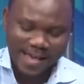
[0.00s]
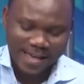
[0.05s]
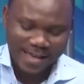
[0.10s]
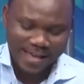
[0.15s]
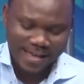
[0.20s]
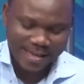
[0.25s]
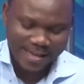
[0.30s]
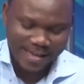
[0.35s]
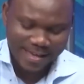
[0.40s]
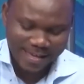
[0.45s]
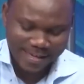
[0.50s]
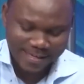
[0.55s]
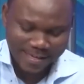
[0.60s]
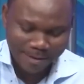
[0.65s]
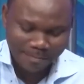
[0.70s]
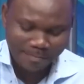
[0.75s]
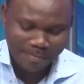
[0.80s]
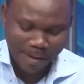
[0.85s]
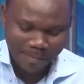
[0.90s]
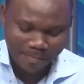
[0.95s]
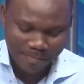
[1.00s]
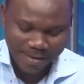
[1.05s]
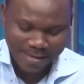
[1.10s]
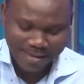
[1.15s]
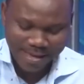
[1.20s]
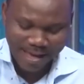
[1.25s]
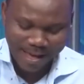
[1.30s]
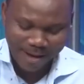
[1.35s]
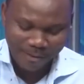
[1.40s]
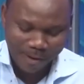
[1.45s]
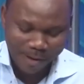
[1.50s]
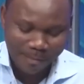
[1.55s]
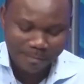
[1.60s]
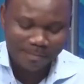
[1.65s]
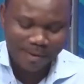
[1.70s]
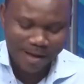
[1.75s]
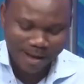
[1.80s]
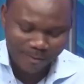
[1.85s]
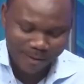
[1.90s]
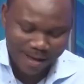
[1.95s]
a young papa, ya,
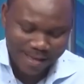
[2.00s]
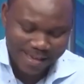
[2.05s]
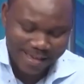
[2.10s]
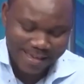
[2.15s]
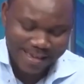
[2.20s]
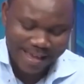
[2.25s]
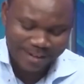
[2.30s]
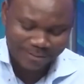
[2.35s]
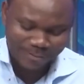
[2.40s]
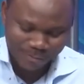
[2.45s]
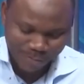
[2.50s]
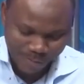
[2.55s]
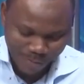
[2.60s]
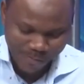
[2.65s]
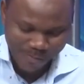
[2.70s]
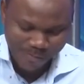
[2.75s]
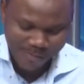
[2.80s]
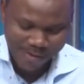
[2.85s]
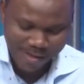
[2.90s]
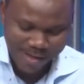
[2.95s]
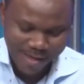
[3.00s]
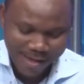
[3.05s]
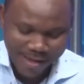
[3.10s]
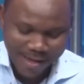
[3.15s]
waba, why ya, dum,